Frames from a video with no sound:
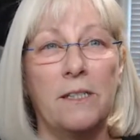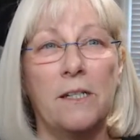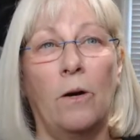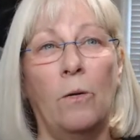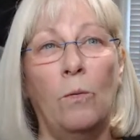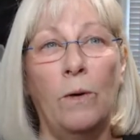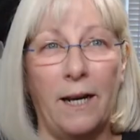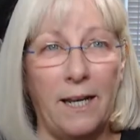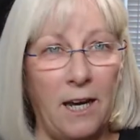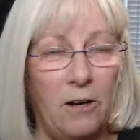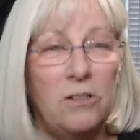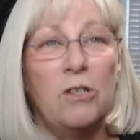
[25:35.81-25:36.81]
So when I
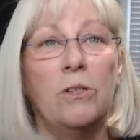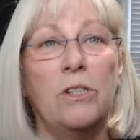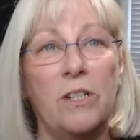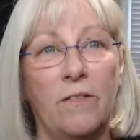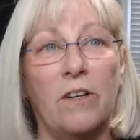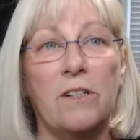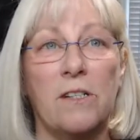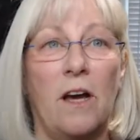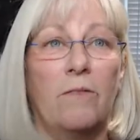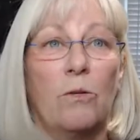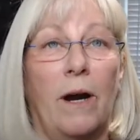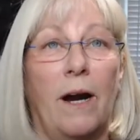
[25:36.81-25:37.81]
go to a different
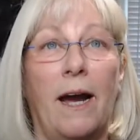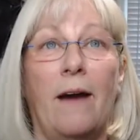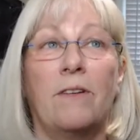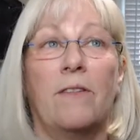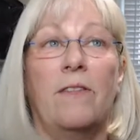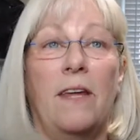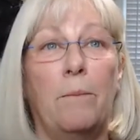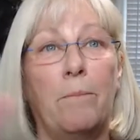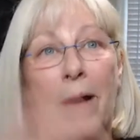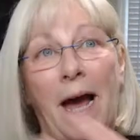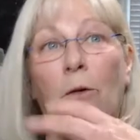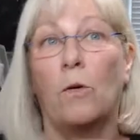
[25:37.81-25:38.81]
software, I have to
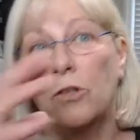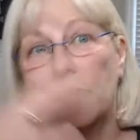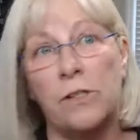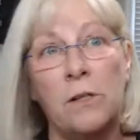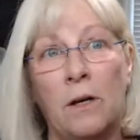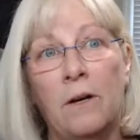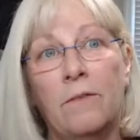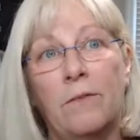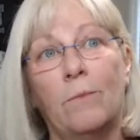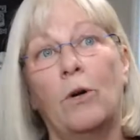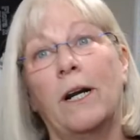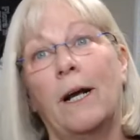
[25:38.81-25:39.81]
think backwards
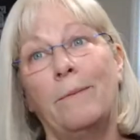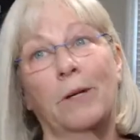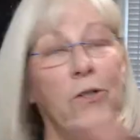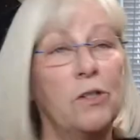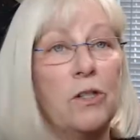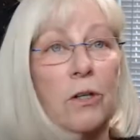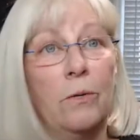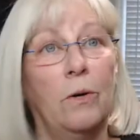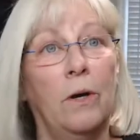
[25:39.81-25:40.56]
from what I'm used to.